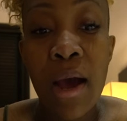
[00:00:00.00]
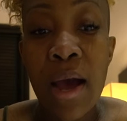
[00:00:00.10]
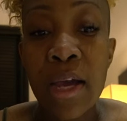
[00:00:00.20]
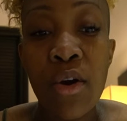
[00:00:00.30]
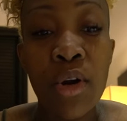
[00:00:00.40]

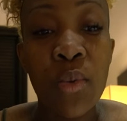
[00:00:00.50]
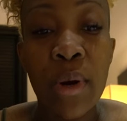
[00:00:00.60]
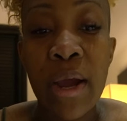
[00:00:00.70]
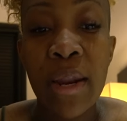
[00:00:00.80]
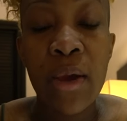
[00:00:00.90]
I can only
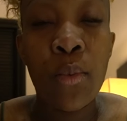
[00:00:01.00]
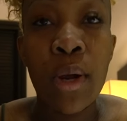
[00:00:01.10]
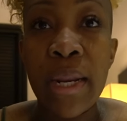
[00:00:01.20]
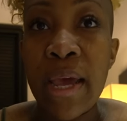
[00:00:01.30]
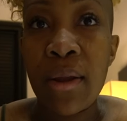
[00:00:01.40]
work out like
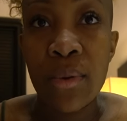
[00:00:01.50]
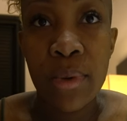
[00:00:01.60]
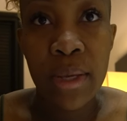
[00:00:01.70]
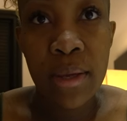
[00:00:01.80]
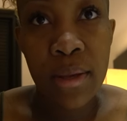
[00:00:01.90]
one day out the
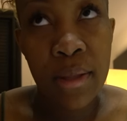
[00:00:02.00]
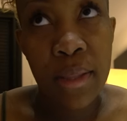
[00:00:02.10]
week.